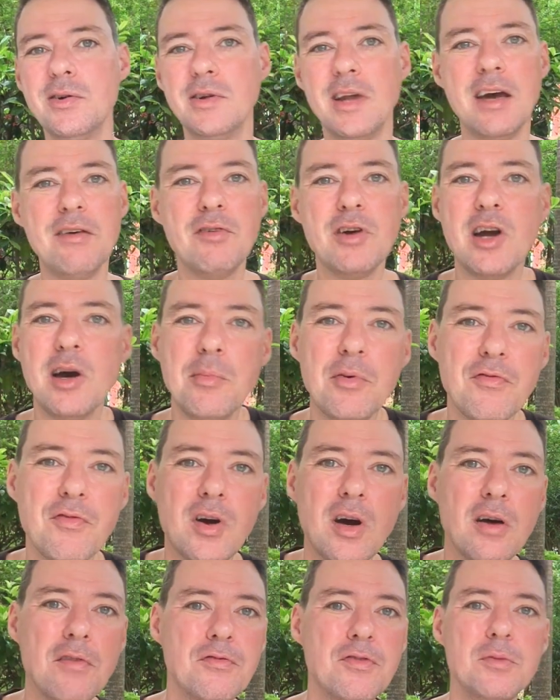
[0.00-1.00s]
have a cup of
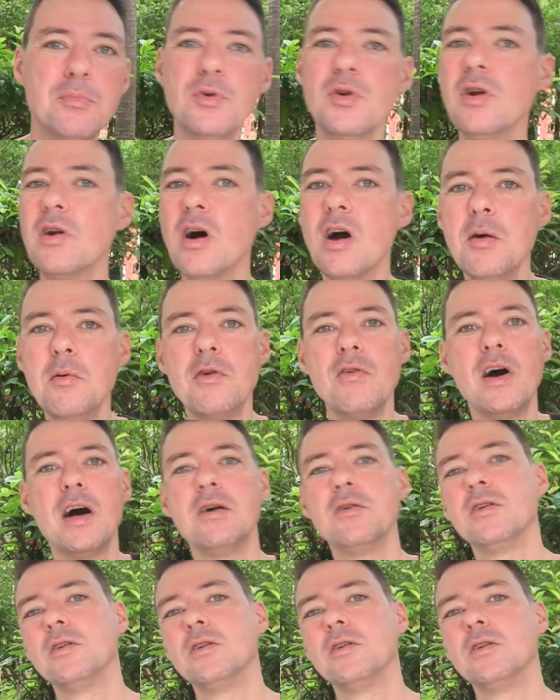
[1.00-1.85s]
coffee, put an arm around